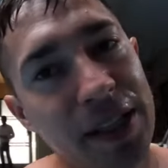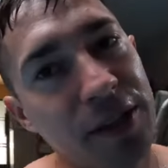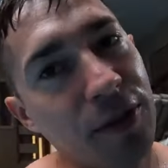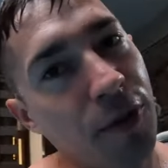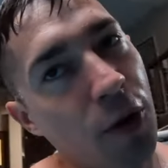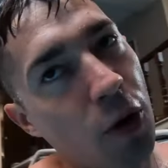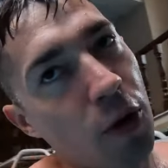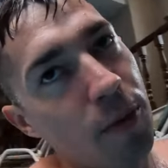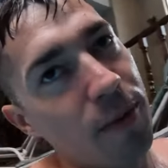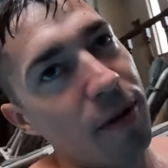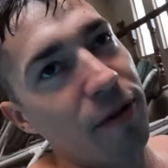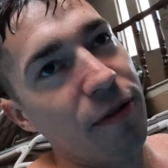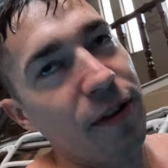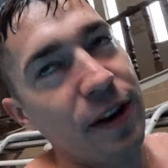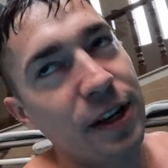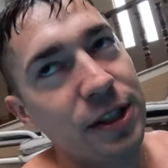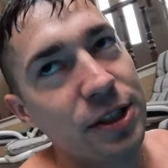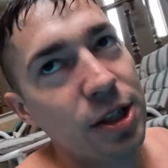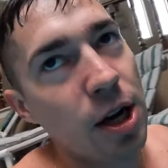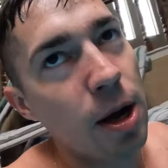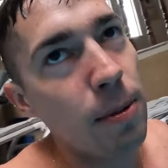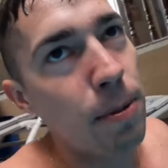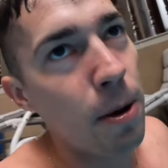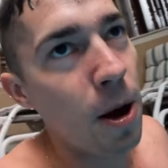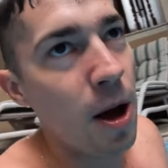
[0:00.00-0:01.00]
for him to
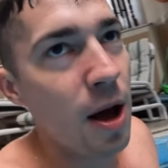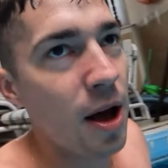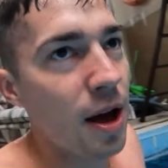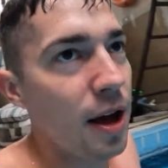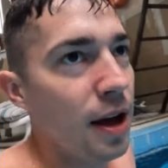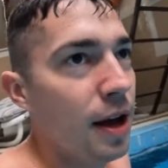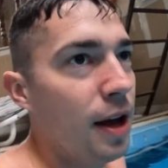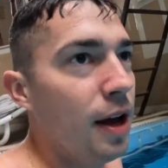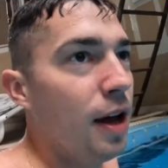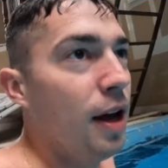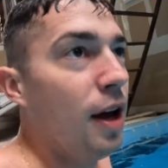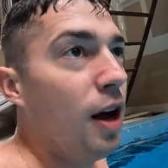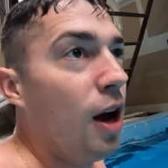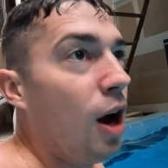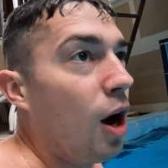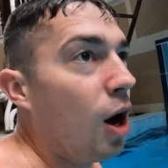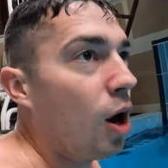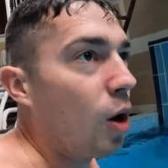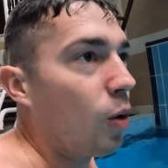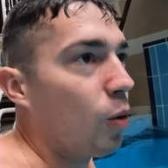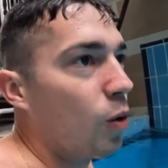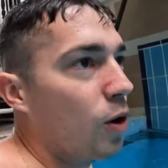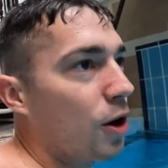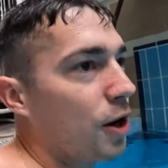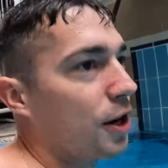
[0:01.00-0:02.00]
finish up
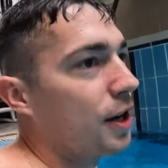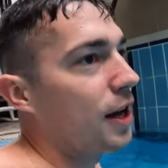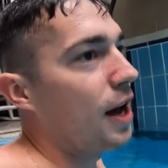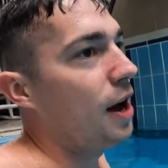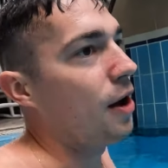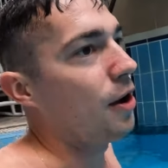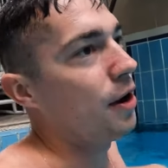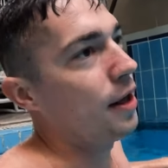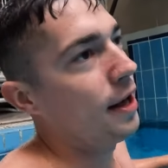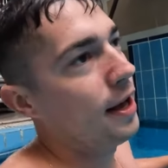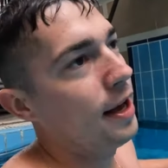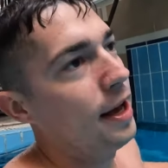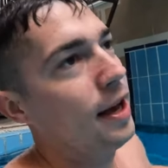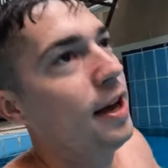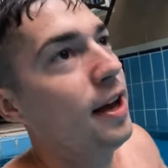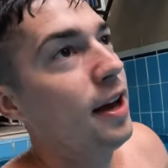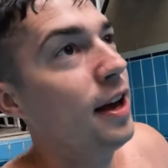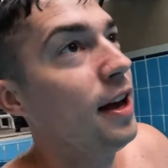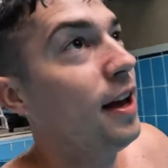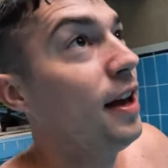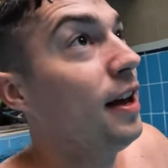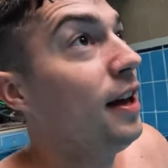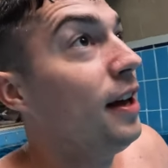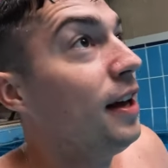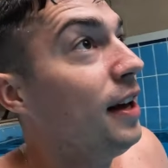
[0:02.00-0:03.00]
a workout
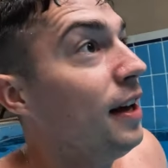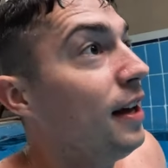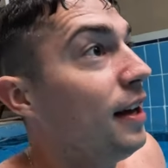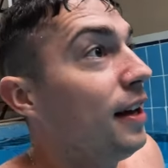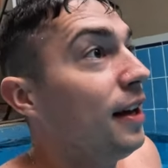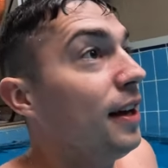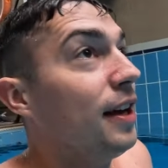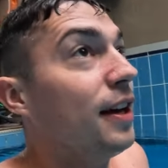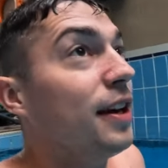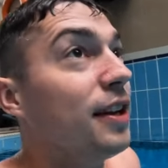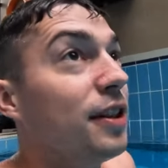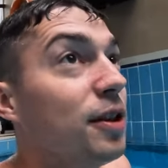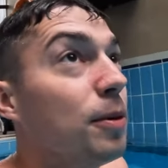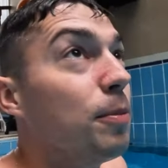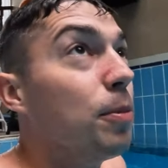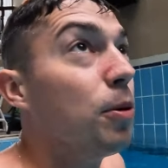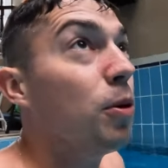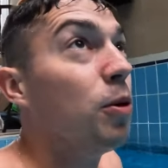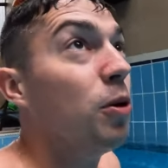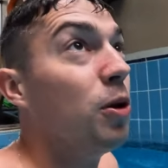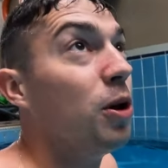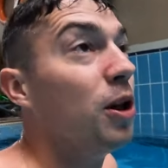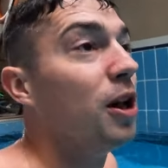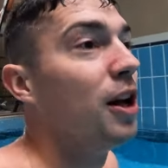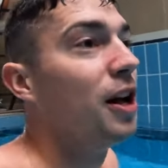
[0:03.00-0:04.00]
in the
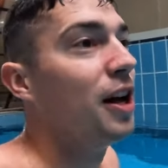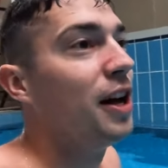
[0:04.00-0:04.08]
pool.